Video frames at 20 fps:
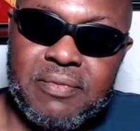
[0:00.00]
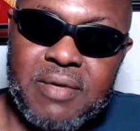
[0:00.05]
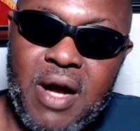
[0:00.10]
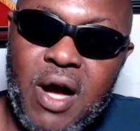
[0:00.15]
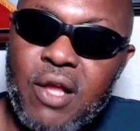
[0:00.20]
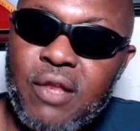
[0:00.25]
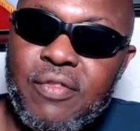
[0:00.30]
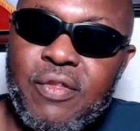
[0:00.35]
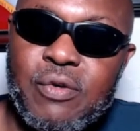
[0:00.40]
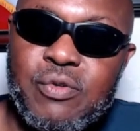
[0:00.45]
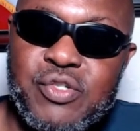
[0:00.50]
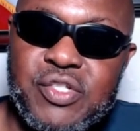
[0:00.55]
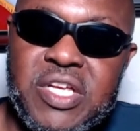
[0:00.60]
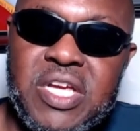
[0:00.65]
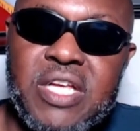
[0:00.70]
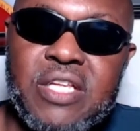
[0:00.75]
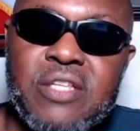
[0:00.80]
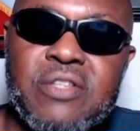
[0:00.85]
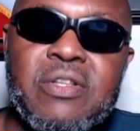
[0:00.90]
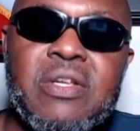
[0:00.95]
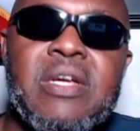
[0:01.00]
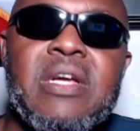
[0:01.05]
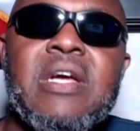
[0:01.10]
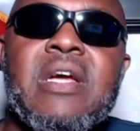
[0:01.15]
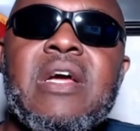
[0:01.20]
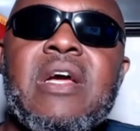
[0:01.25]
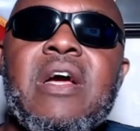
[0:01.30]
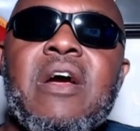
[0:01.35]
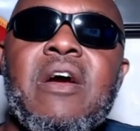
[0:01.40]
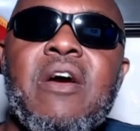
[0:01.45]
All those things
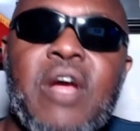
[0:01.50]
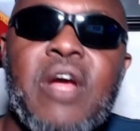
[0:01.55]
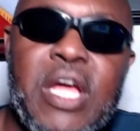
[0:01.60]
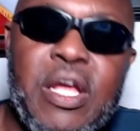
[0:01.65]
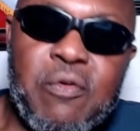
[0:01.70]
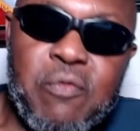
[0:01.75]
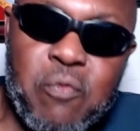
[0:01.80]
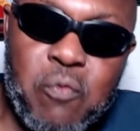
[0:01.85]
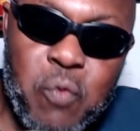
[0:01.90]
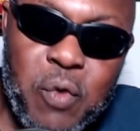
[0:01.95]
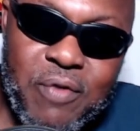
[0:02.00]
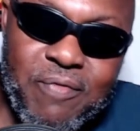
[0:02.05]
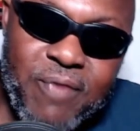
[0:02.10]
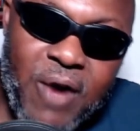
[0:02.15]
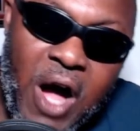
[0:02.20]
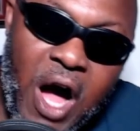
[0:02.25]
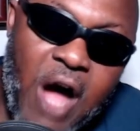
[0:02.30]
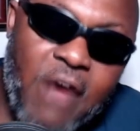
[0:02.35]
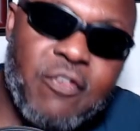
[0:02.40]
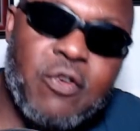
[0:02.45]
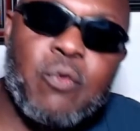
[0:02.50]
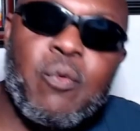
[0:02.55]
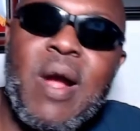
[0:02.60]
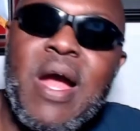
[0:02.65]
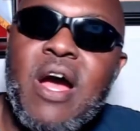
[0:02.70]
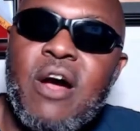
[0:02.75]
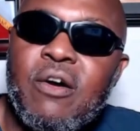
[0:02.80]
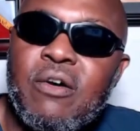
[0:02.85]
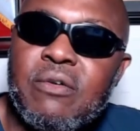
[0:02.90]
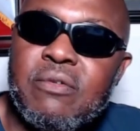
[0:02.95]
revolve
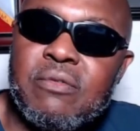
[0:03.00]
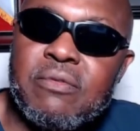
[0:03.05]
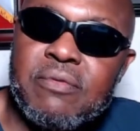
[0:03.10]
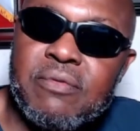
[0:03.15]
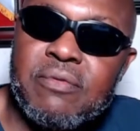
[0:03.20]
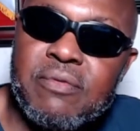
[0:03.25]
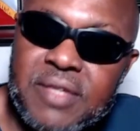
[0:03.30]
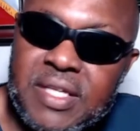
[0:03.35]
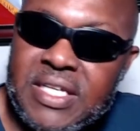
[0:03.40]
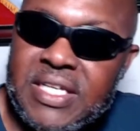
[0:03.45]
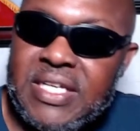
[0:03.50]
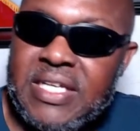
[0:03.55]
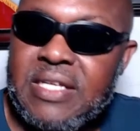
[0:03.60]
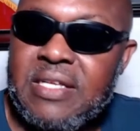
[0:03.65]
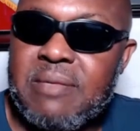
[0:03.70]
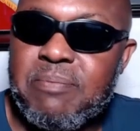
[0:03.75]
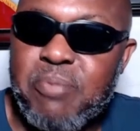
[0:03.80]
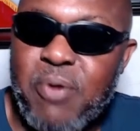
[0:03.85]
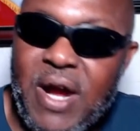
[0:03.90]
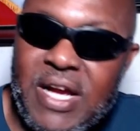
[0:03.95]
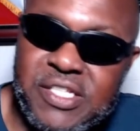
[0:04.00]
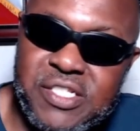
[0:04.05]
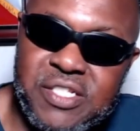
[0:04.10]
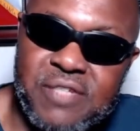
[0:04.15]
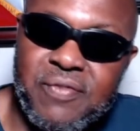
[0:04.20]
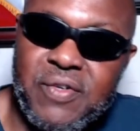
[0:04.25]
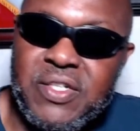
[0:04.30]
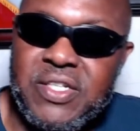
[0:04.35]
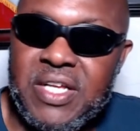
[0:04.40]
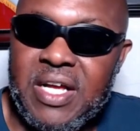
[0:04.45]
around the price
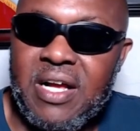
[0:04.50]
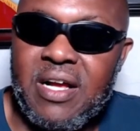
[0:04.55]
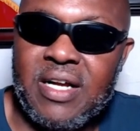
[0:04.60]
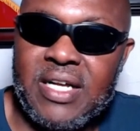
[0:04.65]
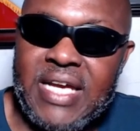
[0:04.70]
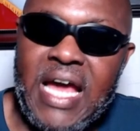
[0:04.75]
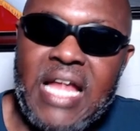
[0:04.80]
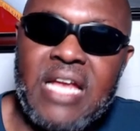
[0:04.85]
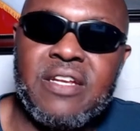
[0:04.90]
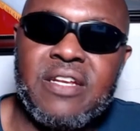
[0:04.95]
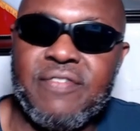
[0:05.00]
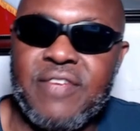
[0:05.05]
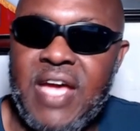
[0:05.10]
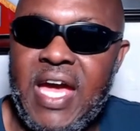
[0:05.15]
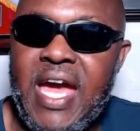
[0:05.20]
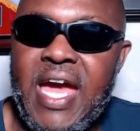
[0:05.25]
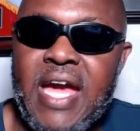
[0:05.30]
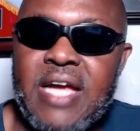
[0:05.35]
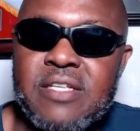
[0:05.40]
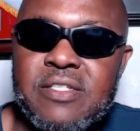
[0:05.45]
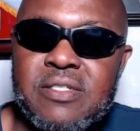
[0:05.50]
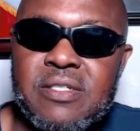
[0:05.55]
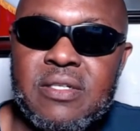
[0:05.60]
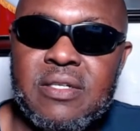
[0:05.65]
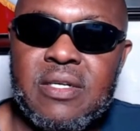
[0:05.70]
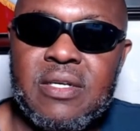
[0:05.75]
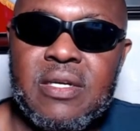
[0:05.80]
of a gallon of gas.